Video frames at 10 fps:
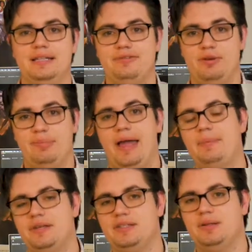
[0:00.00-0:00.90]
leaving
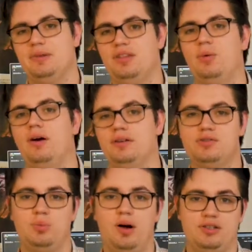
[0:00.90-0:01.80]
Bambi to be the
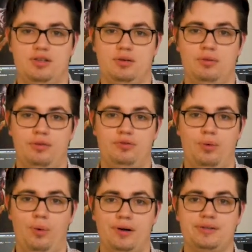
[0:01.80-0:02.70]
one who's watching over the
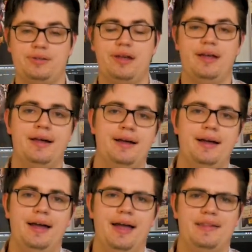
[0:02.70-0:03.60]
forest.
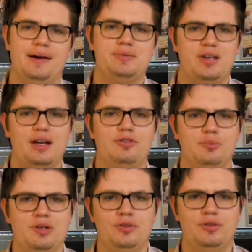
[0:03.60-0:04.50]
And that was kind
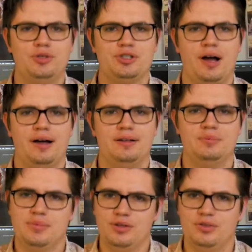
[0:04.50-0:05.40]
of a beautiful
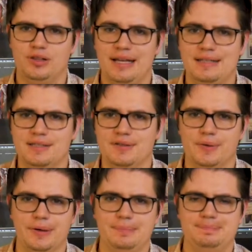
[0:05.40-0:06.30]
shot and beautiful
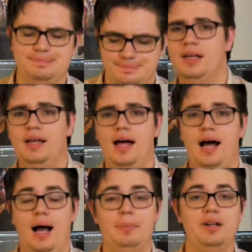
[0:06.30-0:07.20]
ending to it.
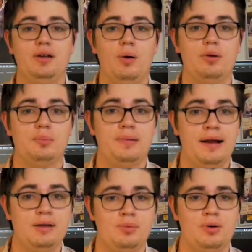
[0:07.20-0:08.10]
I'm going to go on a
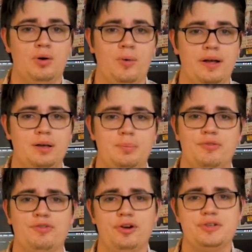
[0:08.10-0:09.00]
break real quick,
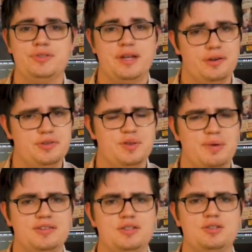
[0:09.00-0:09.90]
but first,
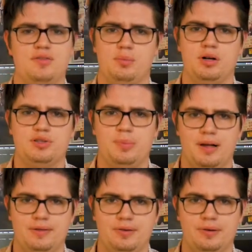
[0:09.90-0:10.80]
here's a message from our
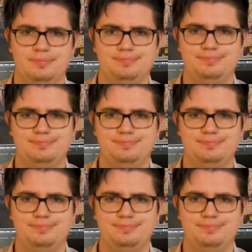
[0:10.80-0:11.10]
sponsor.